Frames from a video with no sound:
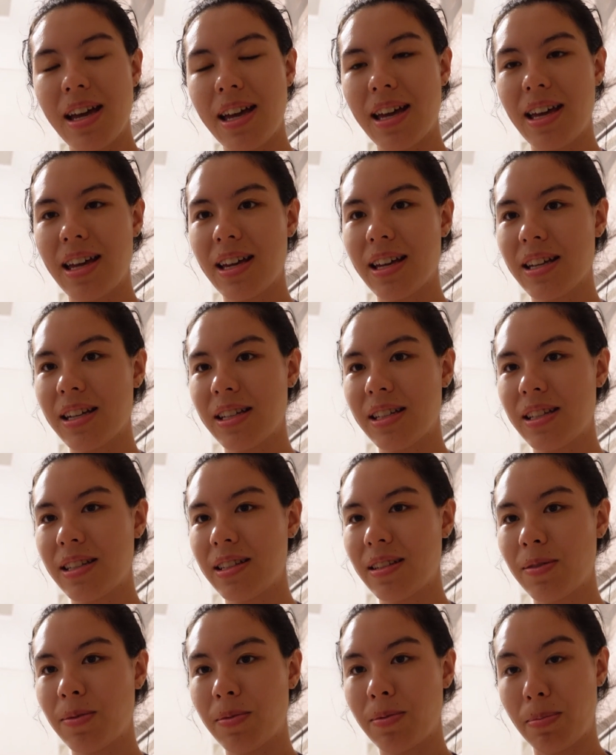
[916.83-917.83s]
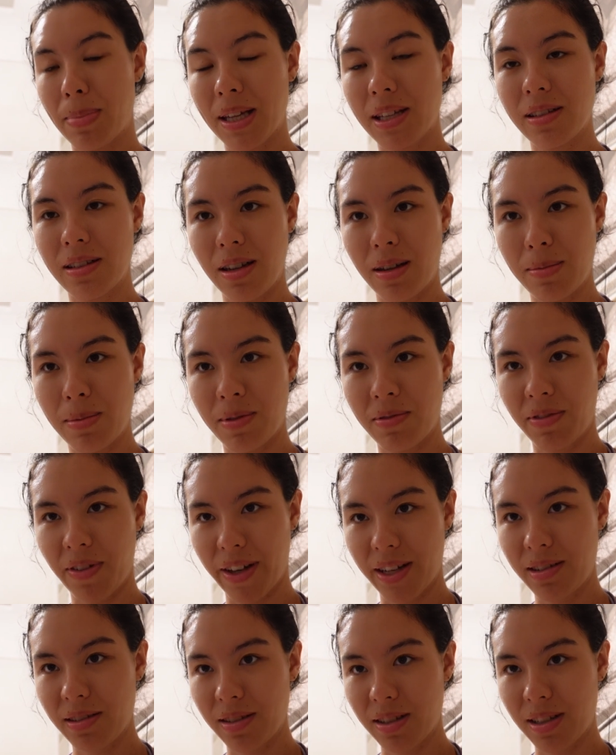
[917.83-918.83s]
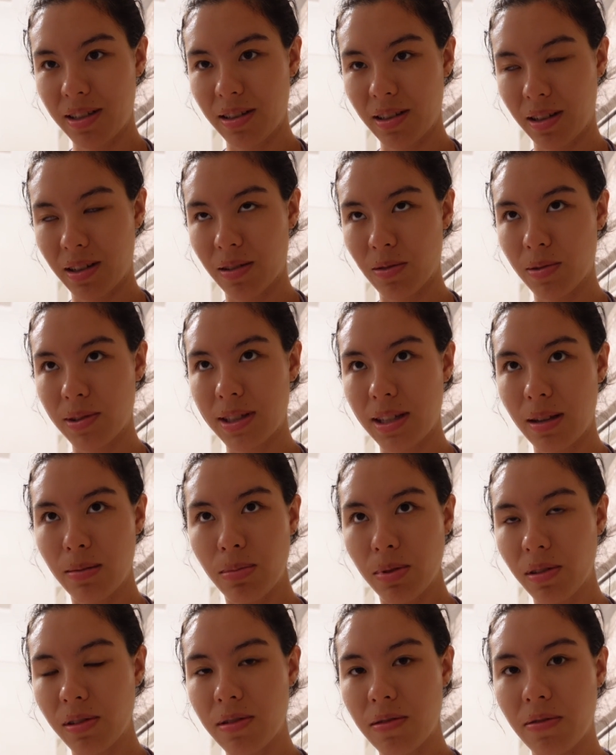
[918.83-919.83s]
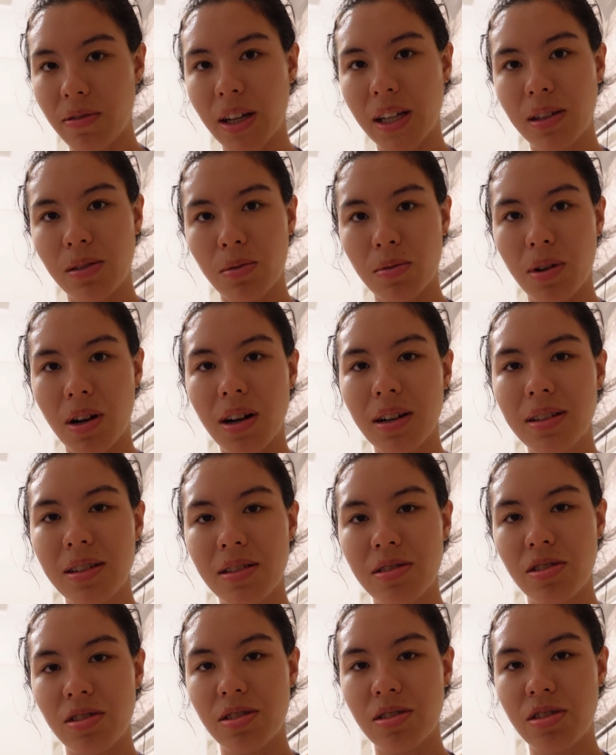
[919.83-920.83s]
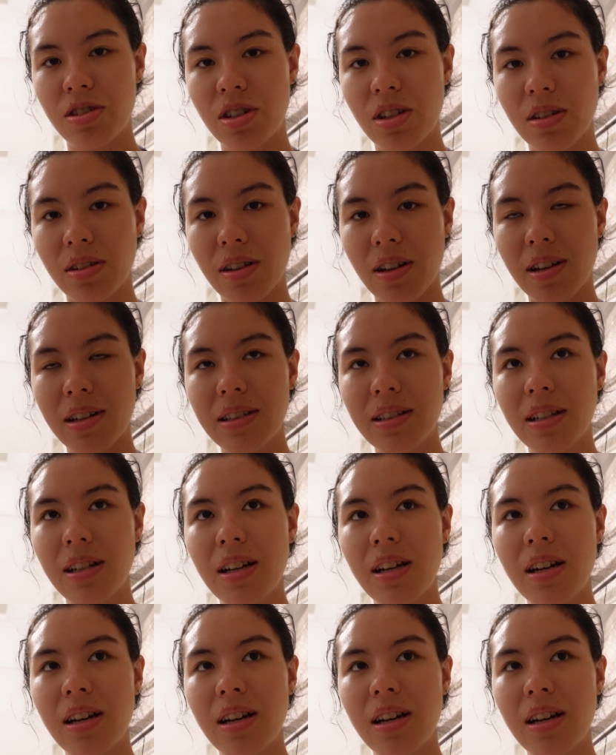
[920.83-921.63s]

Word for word: and by the time I finally like was able to find a rock to just chill on,